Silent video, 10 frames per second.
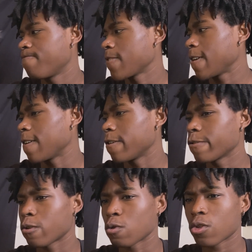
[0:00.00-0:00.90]
Alright,
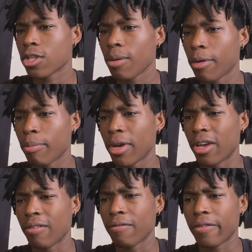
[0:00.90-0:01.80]
so stomach
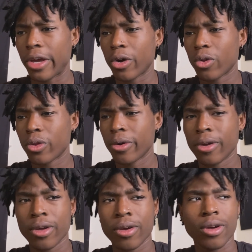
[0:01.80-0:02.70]
pain failed.
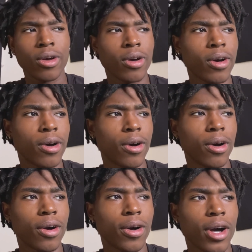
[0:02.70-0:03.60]

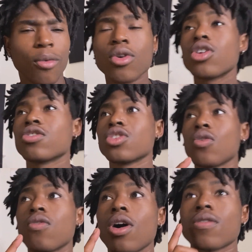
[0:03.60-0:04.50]
I wonder if she'll
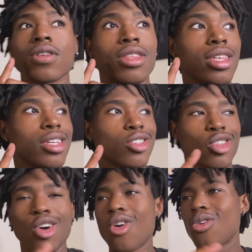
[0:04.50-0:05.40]
fall for this,
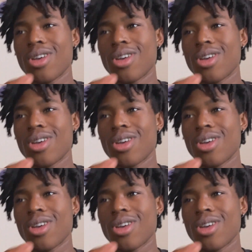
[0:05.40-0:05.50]
though.